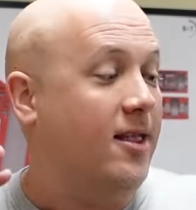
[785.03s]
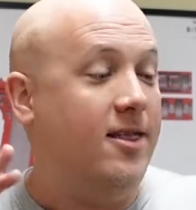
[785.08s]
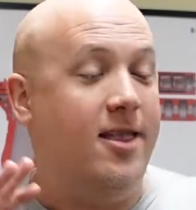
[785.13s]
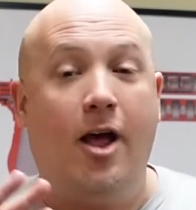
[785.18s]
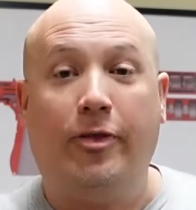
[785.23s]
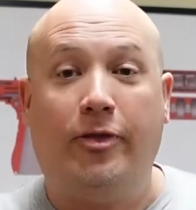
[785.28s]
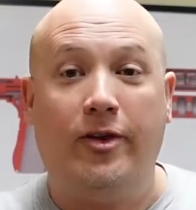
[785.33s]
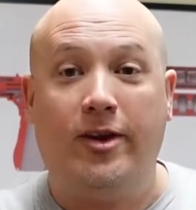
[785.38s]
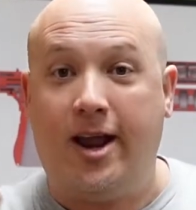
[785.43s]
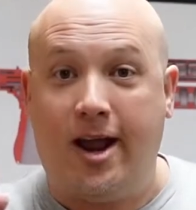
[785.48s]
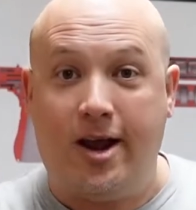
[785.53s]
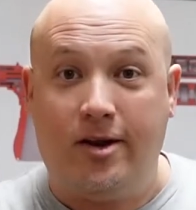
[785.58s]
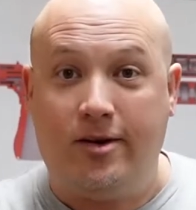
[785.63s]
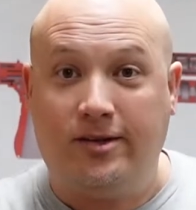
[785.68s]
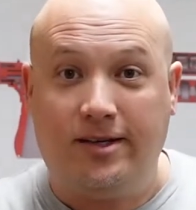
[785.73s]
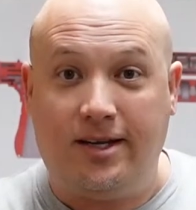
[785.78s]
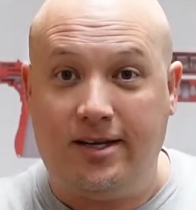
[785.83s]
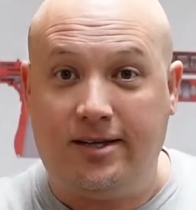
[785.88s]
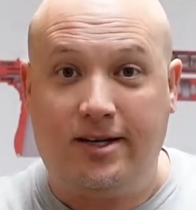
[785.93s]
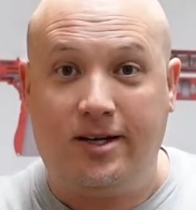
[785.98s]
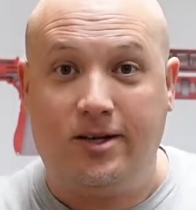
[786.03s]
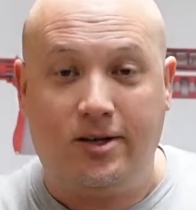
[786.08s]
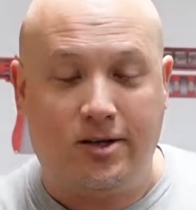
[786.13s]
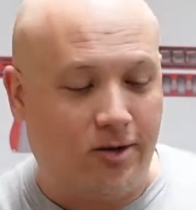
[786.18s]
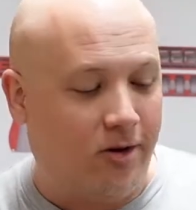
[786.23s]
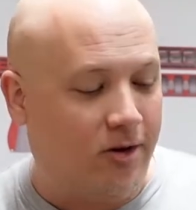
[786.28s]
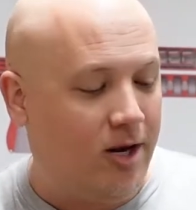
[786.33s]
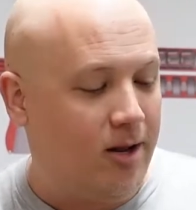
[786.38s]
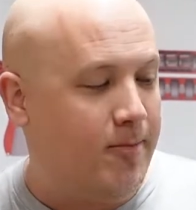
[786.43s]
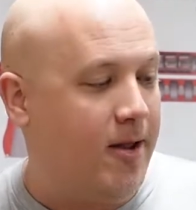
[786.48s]
Nothing else is
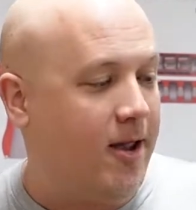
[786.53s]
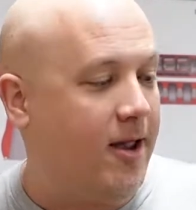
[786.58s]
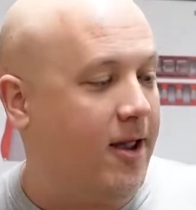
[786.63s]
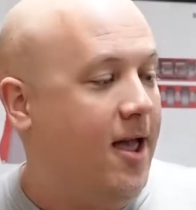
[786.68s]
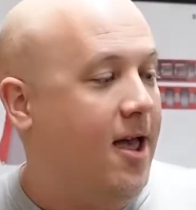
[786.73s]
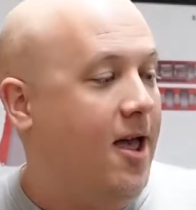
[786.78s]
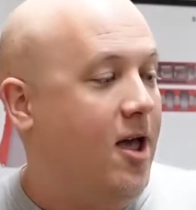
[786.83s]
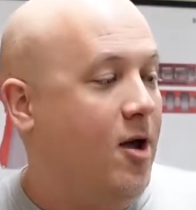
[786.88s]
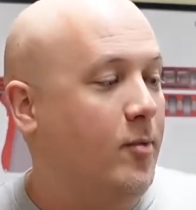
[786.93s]
concerning me,